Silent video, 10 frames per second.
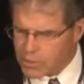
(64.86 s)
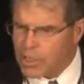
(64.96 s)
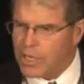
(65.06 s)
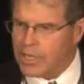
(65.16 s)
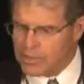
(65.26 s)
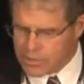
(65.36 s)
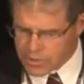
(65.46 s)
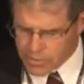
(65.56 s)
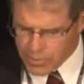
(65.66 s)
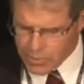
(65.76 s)

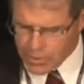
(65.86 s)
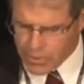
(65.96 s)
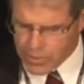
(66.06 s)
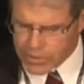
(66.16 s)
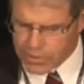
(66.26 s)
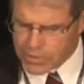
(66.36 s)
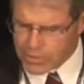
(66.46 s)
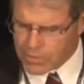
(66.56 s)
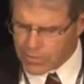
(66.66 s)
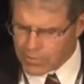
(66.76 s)
change that we are
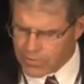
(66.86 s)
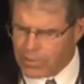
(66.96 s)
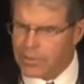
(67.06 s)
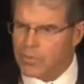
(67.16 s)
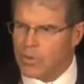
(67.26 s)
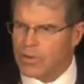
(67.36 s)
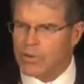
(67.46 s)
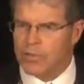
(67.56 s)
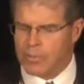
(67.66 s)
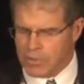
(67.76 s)
witnessing within the clean water
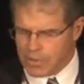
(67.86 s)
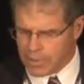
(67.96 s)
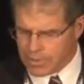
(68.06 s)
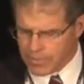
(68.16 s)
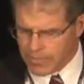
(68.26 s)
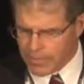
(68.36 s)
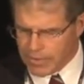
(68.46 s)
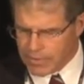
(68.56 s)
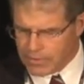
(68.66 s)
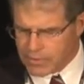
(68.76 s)
community
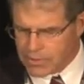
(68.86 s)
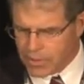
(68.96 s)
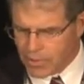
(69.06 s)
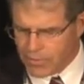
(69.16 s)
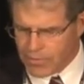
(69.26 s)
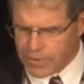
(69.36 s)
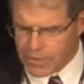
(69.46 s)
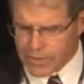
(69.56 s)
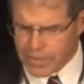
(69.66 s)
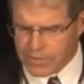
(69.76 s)
itself
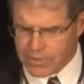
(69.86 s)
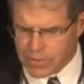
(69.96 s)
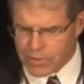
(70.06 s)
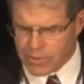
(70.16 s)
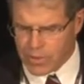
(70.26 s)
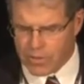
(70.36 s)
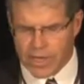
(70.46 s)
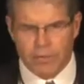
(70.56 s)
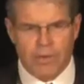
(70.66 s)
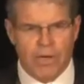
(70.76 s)
as this Clean Water
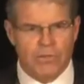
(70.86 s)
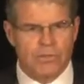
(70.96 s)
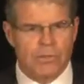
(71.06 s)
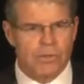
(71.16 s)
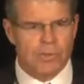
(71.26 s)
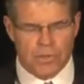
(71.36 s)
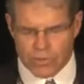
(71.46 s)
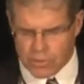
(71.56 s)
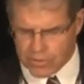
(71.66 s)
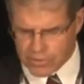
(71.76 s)
Act milestone
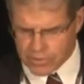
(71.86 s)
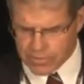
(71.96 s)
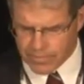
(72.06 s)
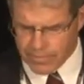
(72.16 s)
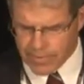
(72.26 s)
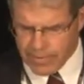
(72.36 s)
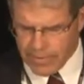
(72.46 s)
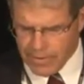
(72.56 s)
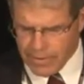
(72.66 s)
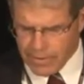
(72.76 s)
approaches.
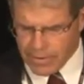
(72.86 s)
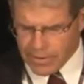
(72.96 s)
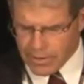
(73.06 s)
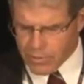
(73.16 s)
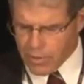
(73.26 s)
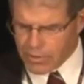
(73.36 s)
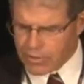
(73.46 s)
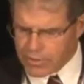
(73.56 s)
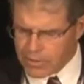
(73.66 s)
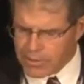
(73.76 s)
Clean water
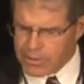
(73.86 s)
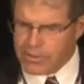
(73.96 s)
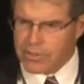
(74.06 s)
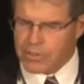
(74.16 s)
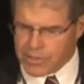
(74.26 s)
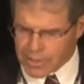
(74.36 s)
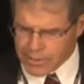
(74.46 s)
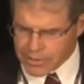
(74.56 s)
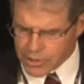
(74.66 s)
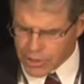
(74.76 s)
utilities are
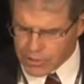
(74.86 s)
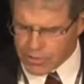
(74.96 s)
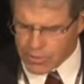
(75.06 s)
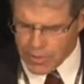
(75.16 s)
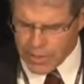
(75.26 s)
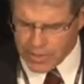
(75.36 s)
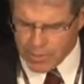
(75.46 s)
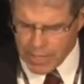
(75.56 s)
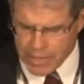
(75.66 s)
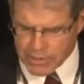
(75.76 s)
steadily changing the way
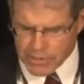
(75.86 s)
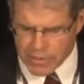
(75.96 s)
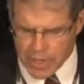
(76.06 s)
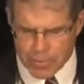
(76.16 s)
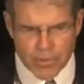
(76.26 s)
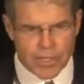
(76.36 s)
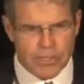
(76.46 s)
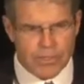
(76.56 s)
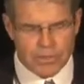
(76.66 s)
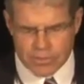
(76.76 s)
they manage their
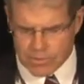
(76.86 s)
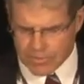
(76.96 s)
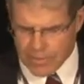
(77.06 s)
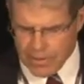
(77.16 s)
operations,